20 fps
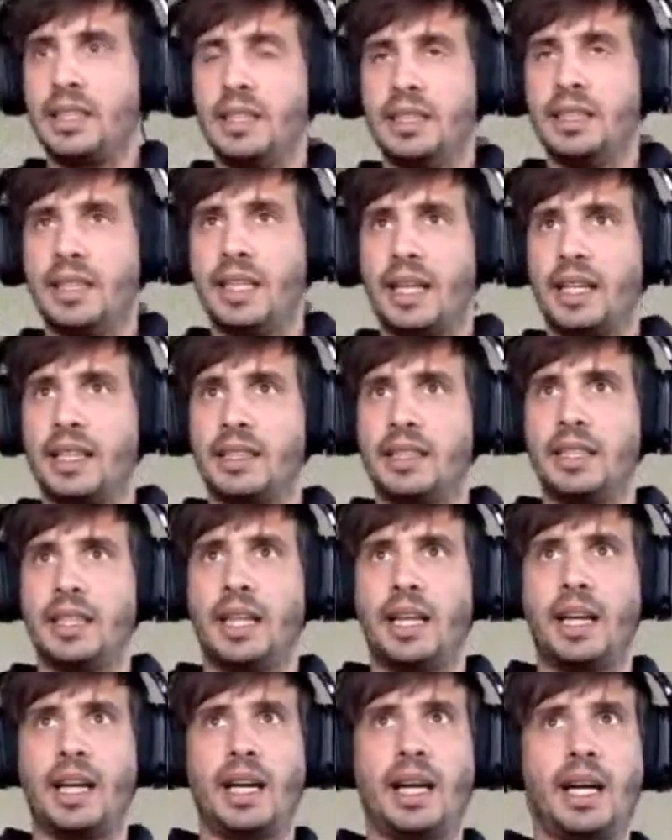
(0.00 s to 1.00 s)
that
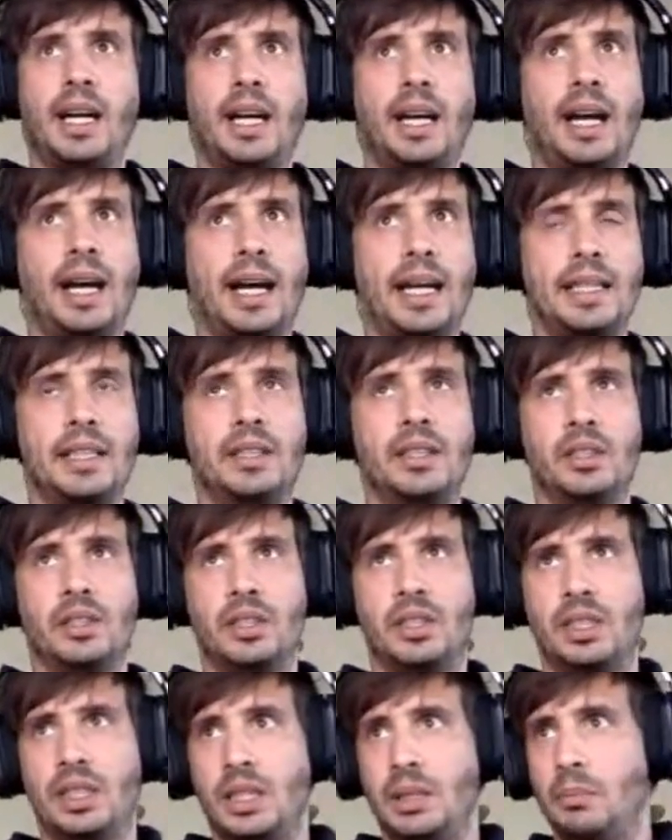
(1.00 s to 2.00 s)
I don't
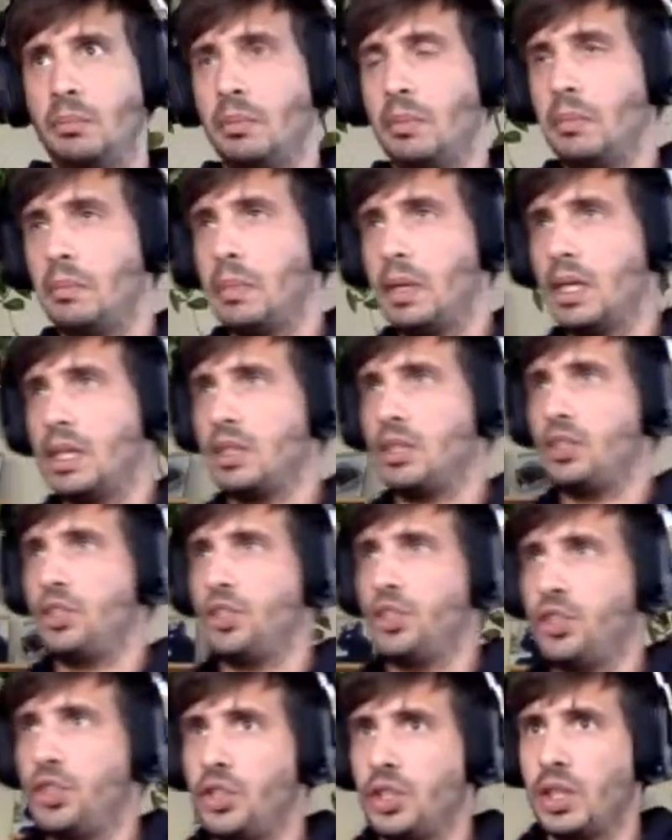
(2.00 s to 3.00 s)
see
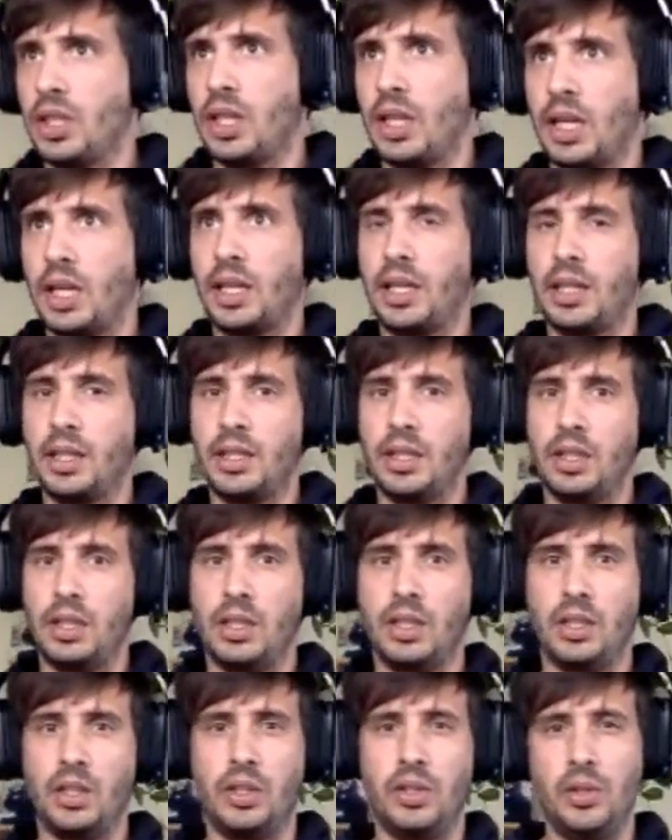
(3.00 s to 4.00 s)
much
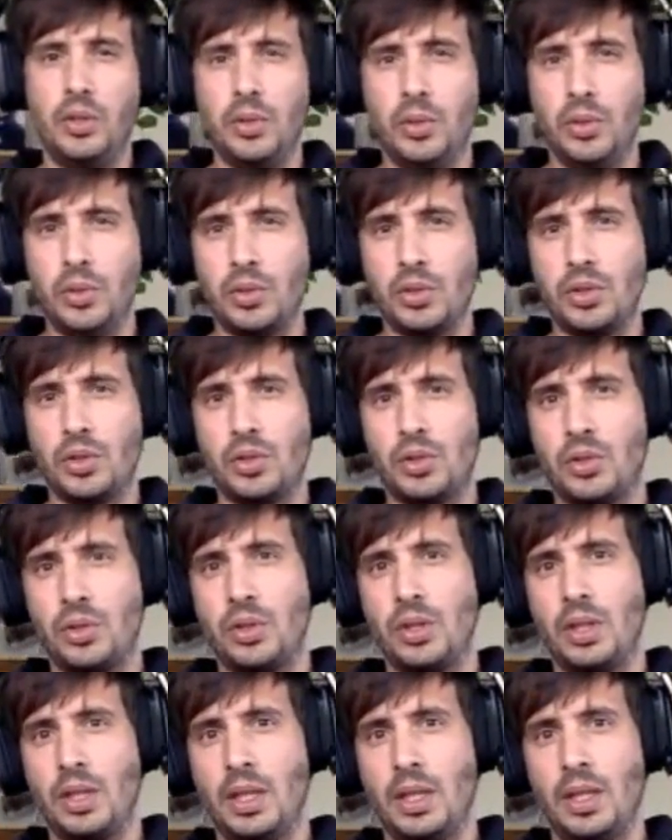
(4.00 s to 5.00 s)
use
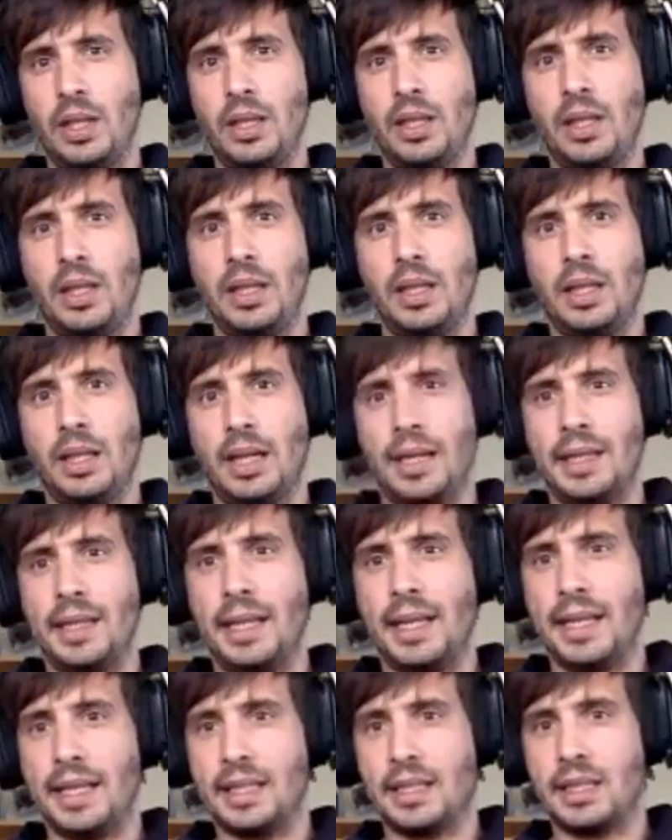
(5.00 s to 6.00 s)

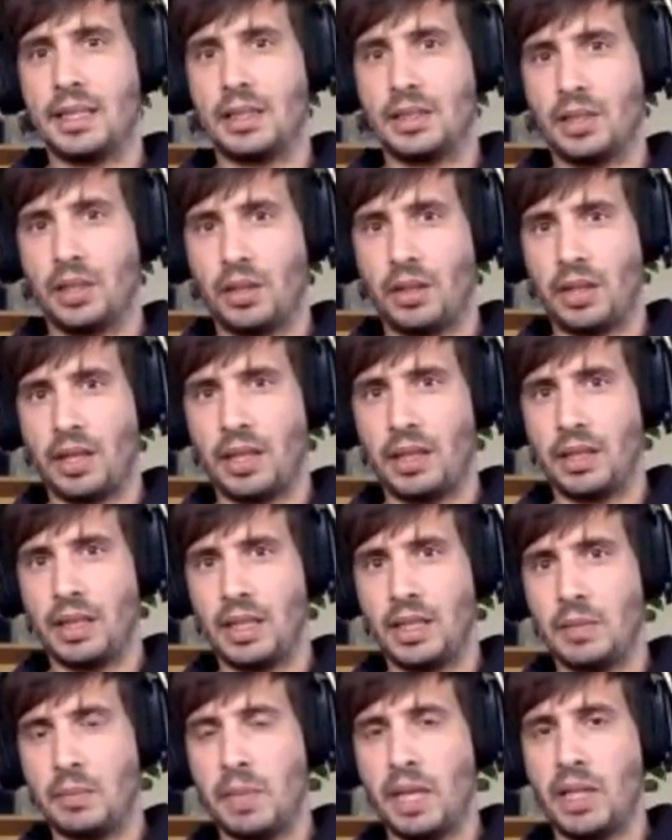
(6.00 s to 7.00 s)
unless something
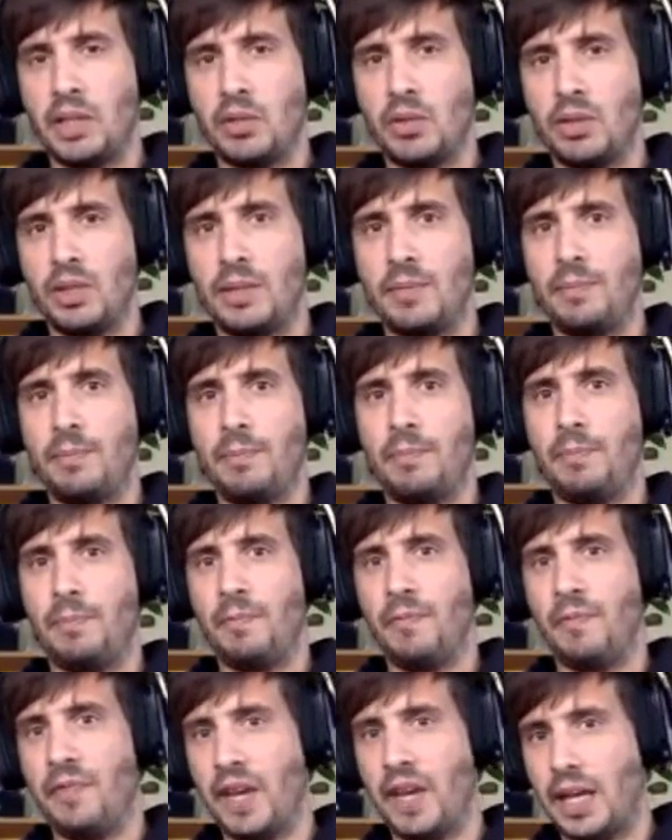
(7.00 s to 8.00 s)
is manually
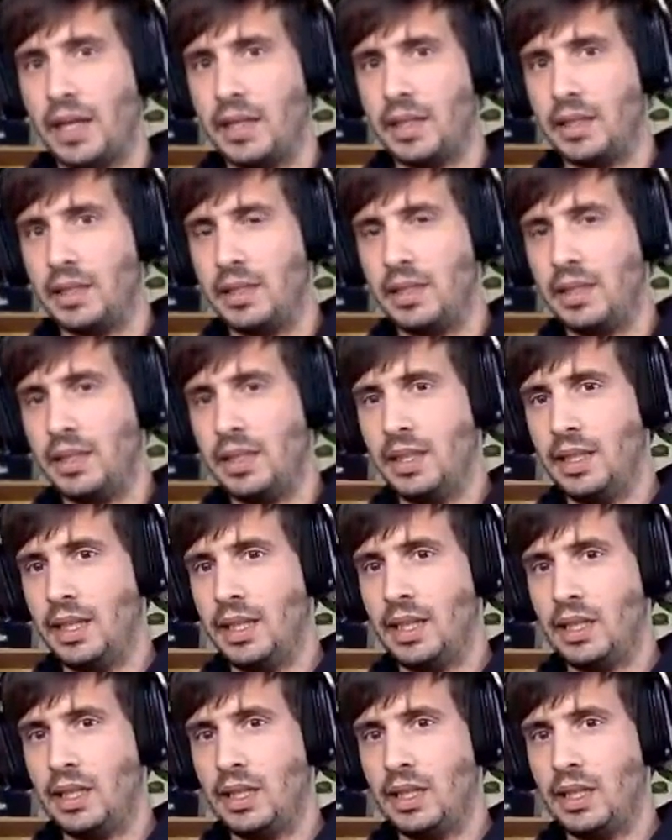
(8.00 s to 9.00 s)
vetted
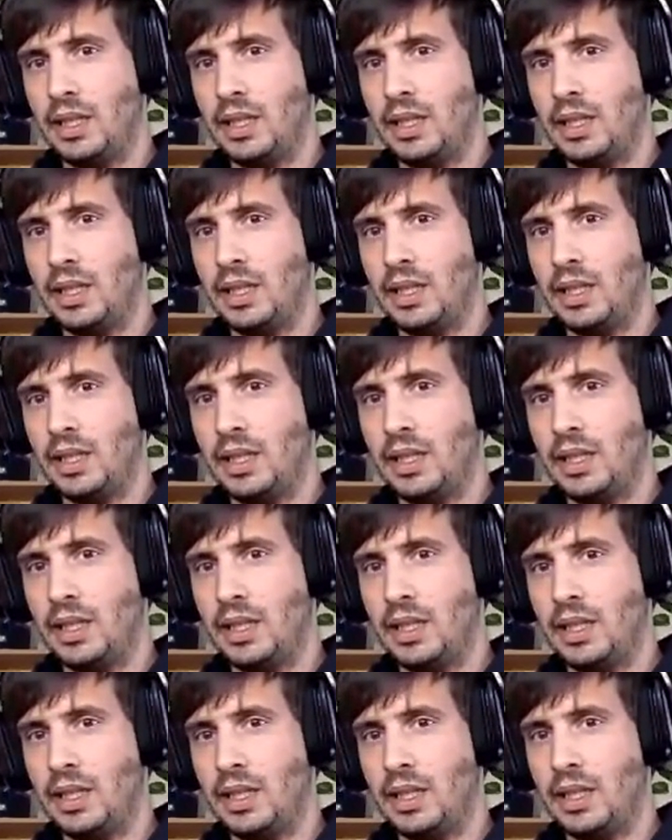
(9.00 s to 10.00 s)
to be added
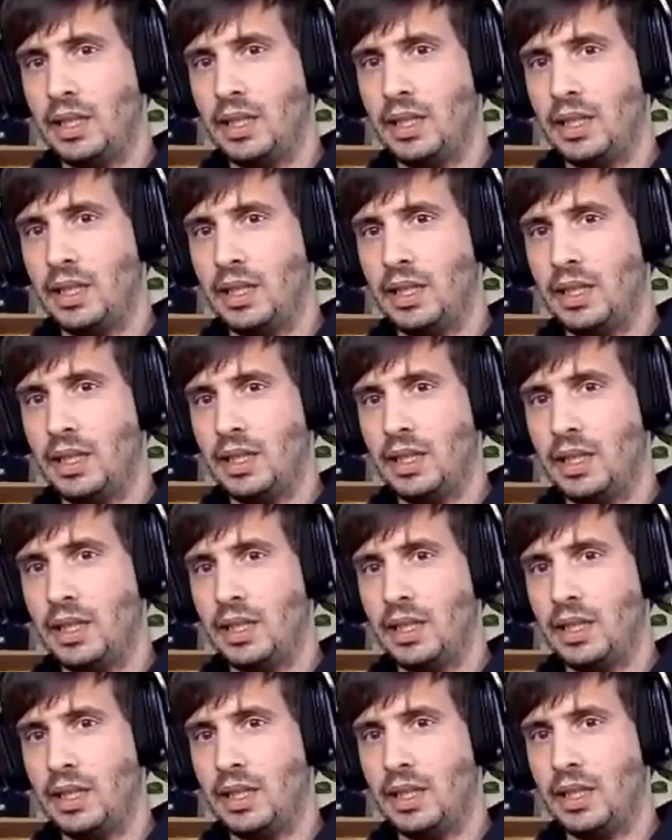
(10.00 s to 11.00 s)
into that links
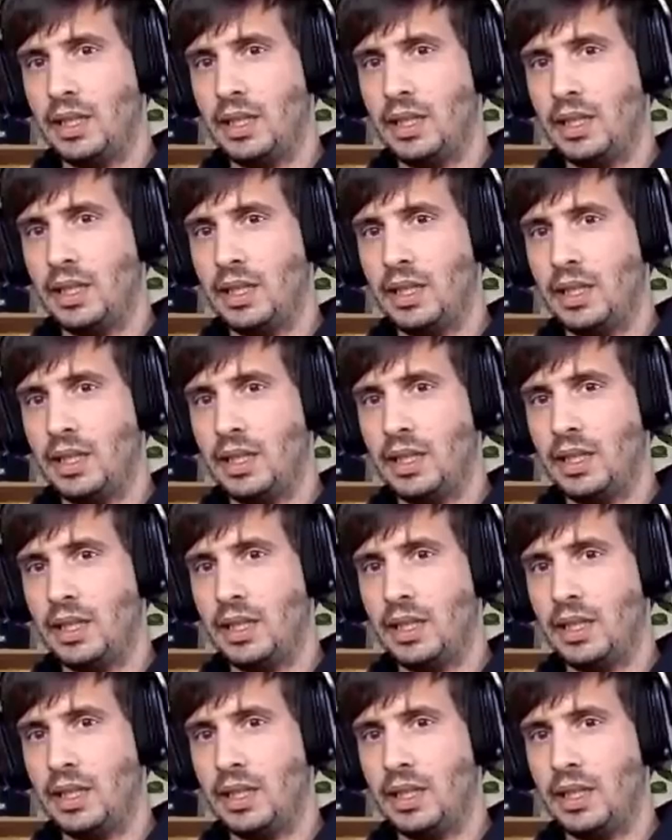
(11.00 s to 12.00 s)
section,
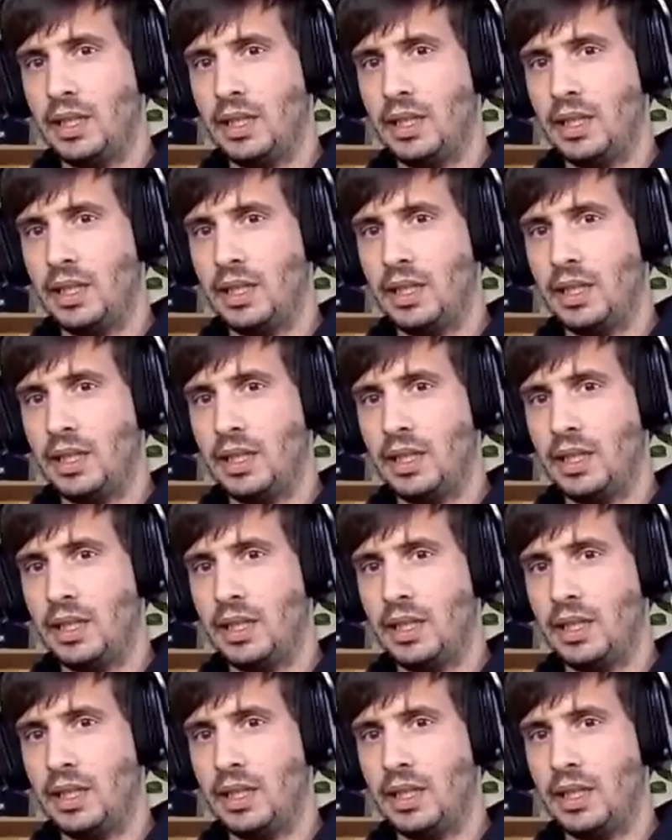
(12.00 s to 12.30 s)
and the fact